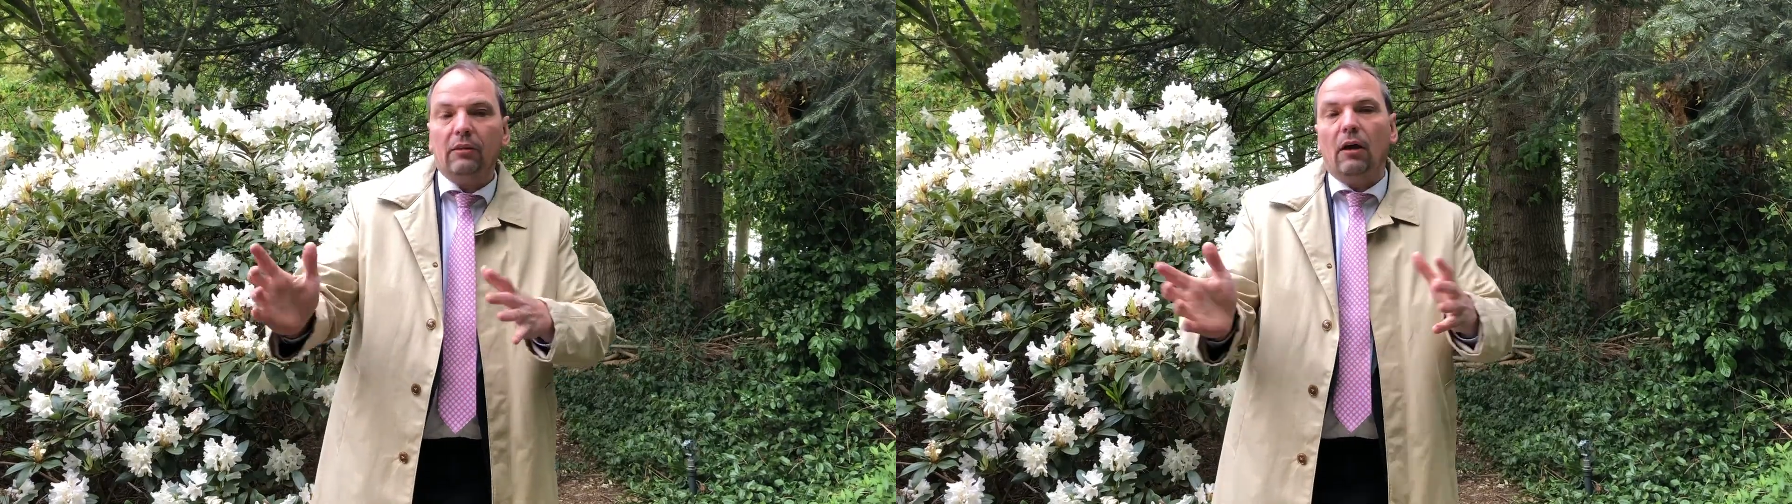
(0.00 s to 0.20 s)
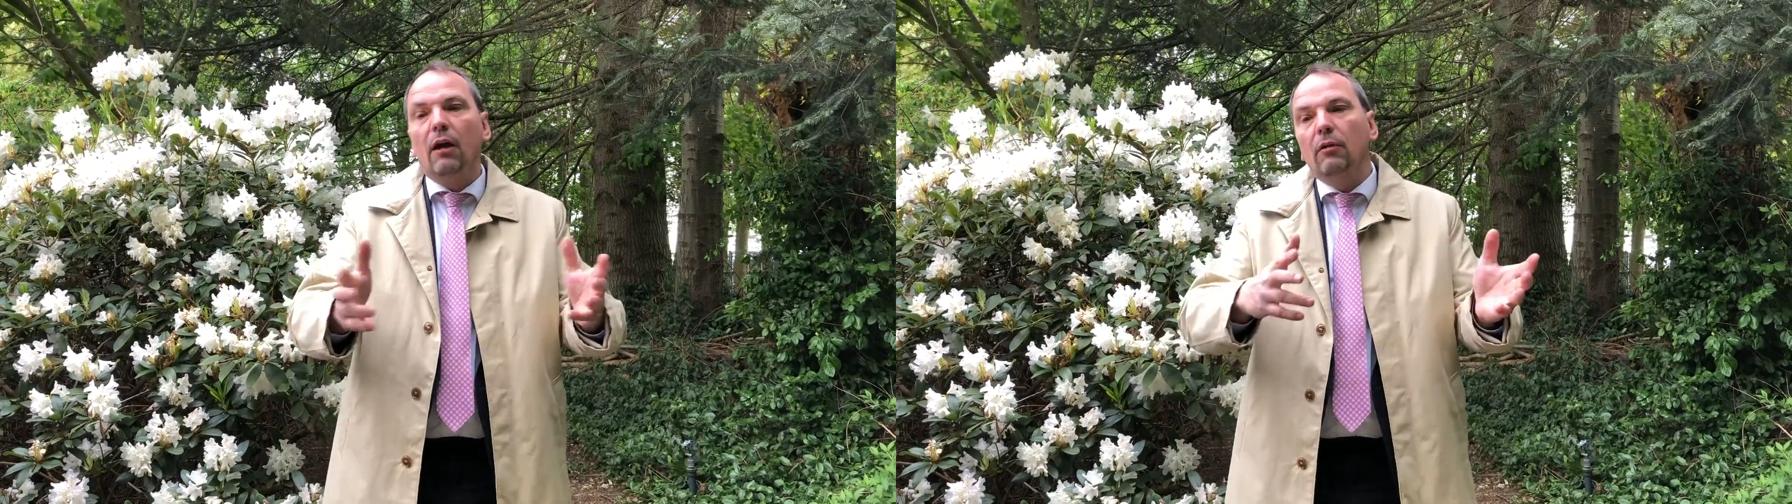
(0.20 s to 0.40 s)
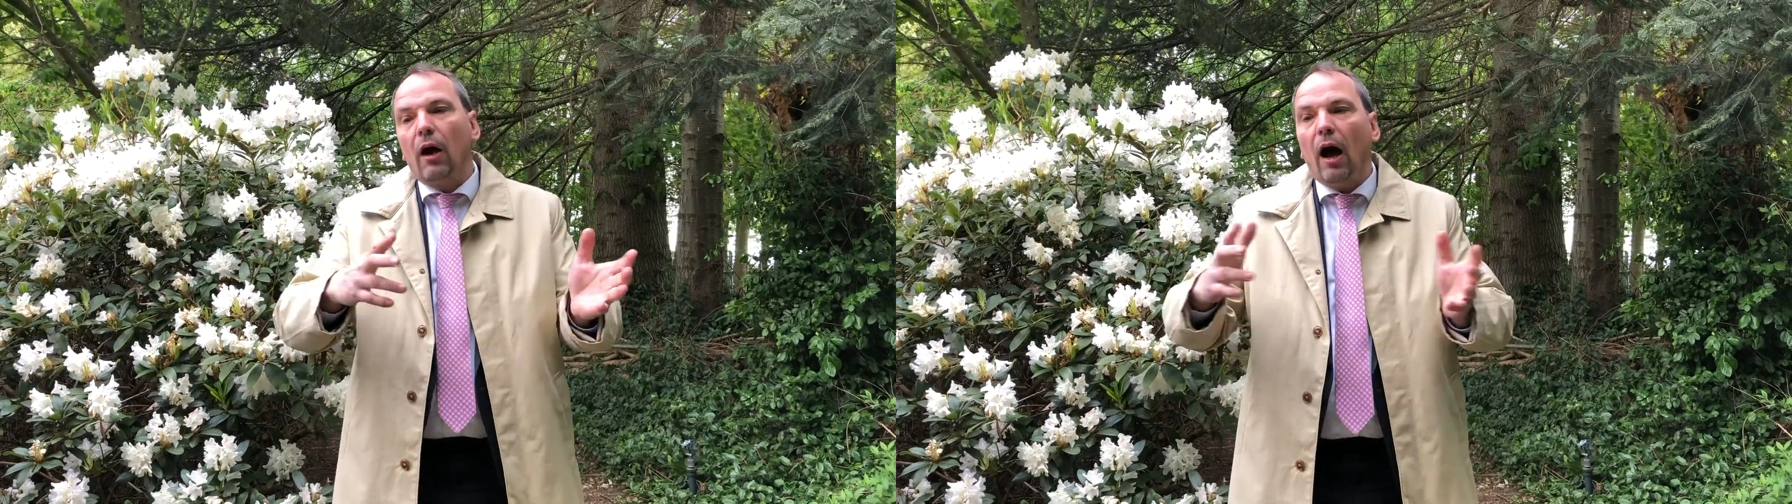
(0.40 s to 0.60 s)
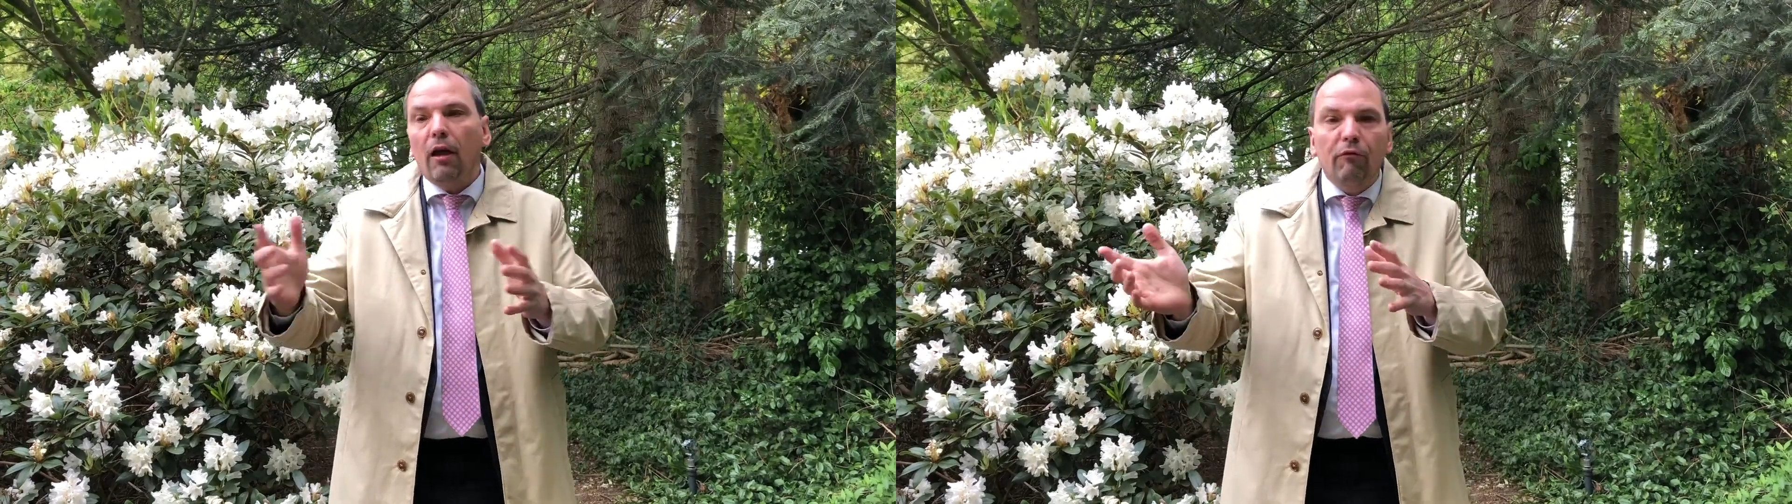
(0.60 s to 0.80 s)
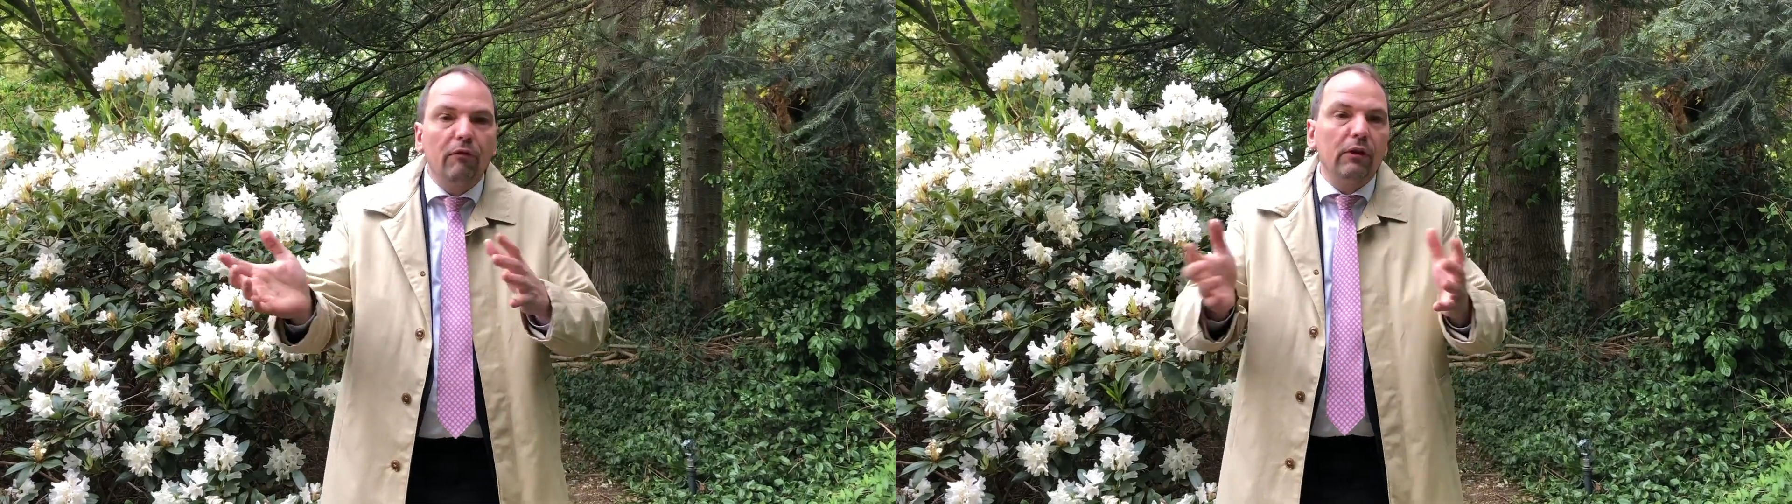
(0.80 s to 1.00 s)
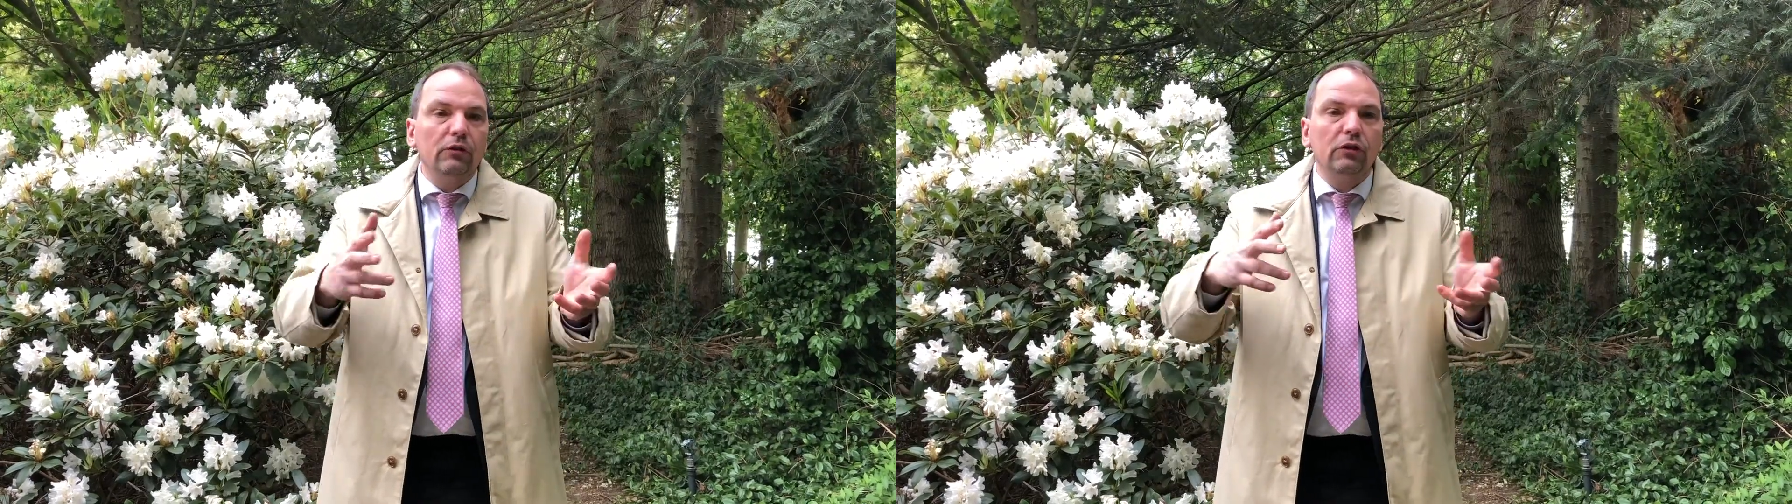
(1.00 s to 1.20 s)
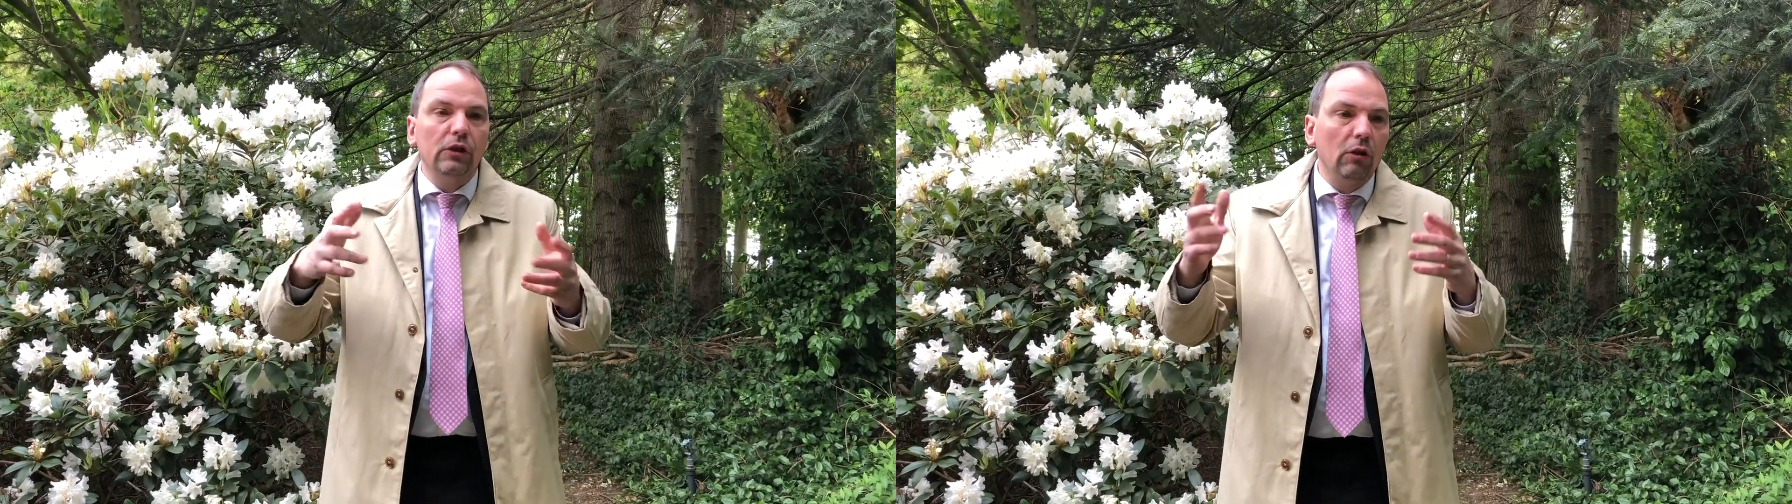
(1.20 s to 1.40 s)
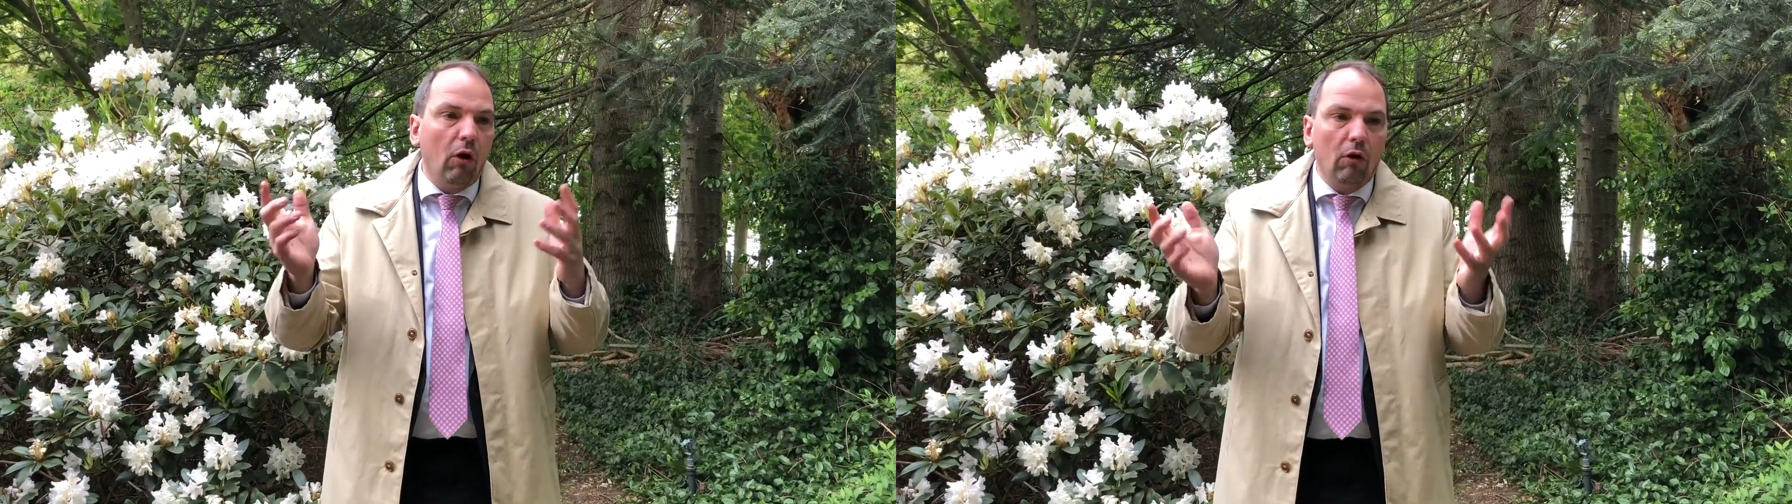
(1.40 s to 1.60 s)
a high frequency
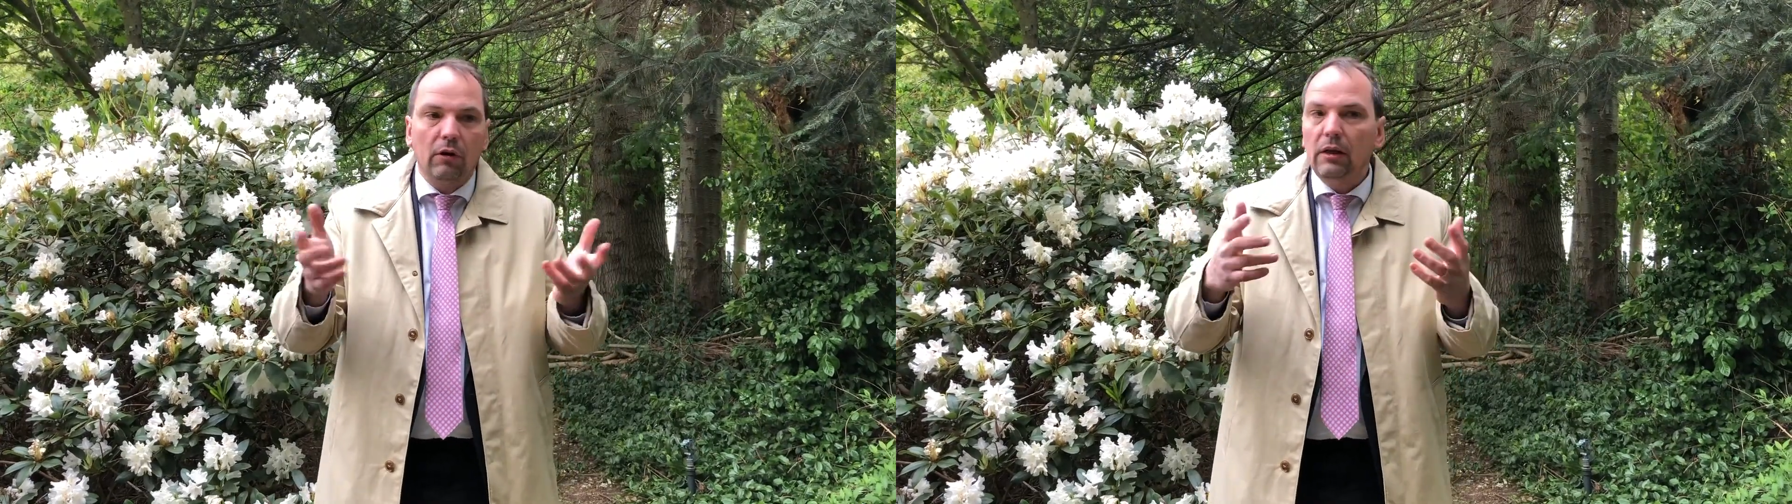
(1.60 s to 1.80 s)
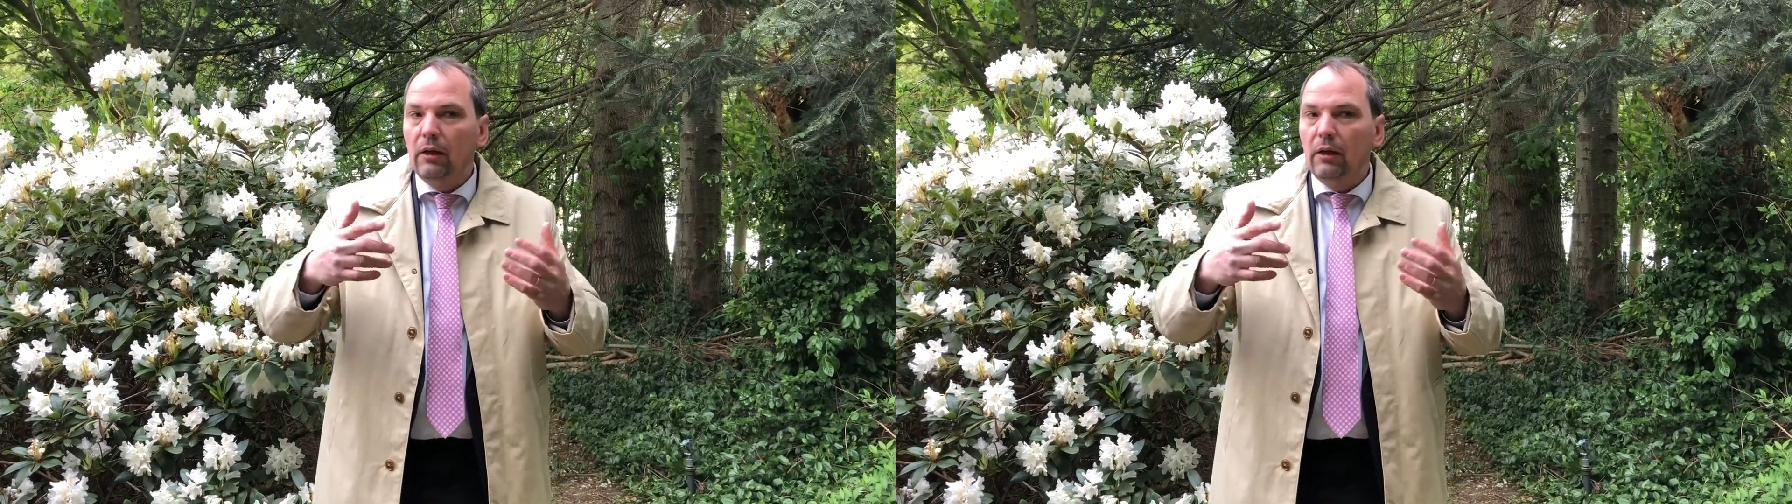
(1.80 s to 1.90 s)
or